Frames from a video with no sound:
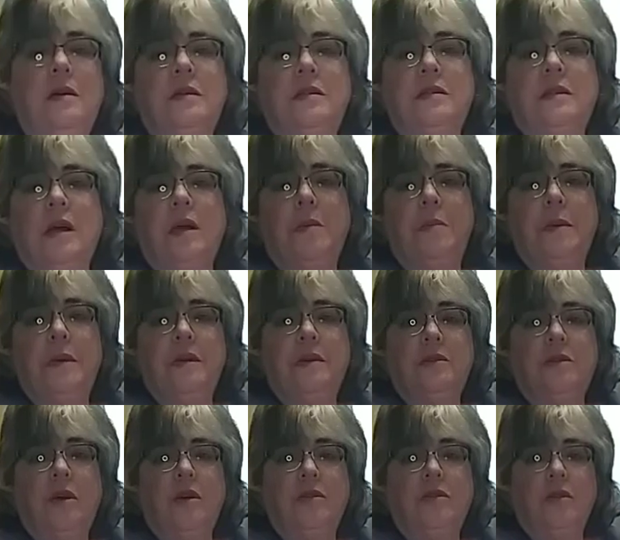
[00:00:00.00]
Sculpey is
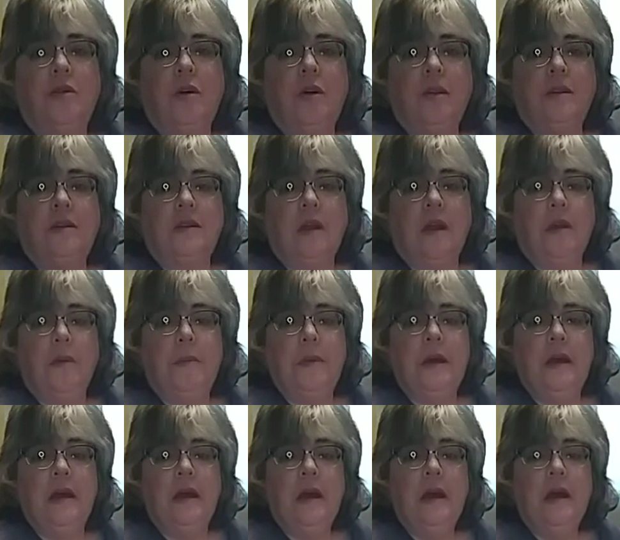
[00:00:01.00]
also called
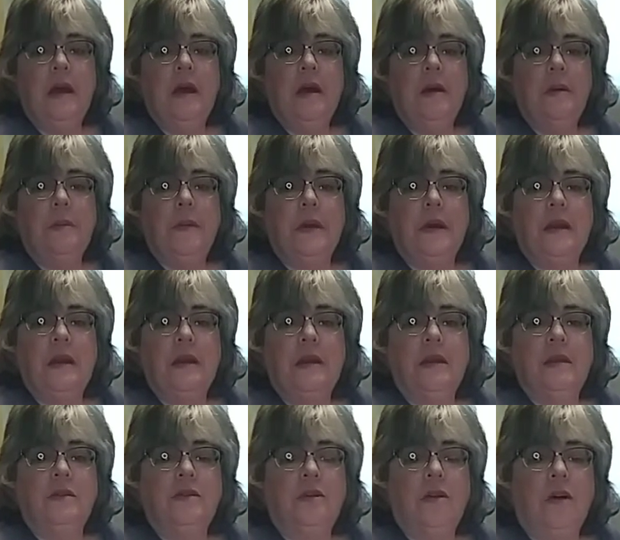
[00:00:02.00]
Sculpey, but it
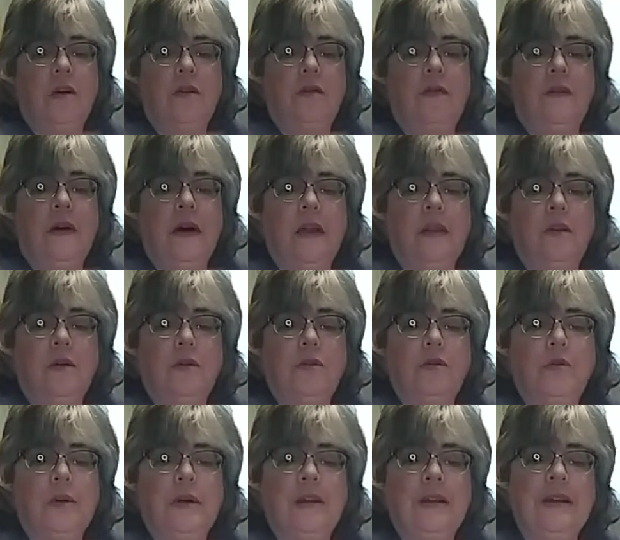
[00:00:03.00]
is called phyllo as
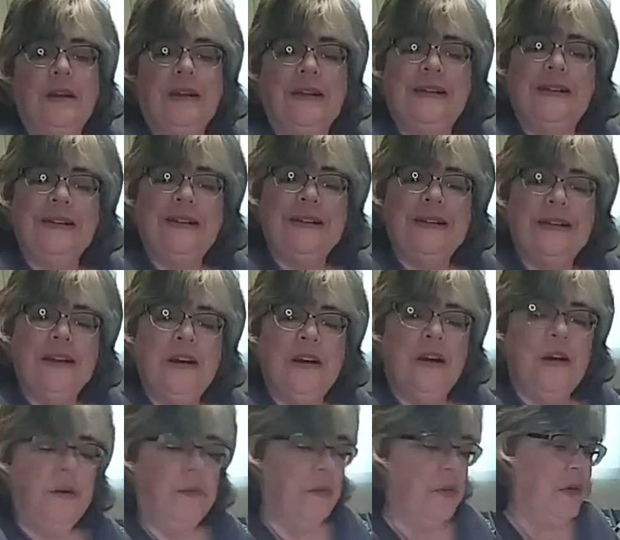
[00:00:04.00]
well.
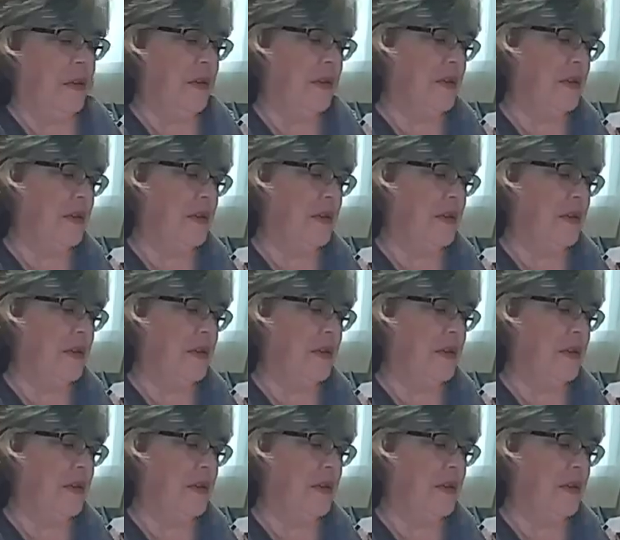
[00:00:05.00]
Boy, this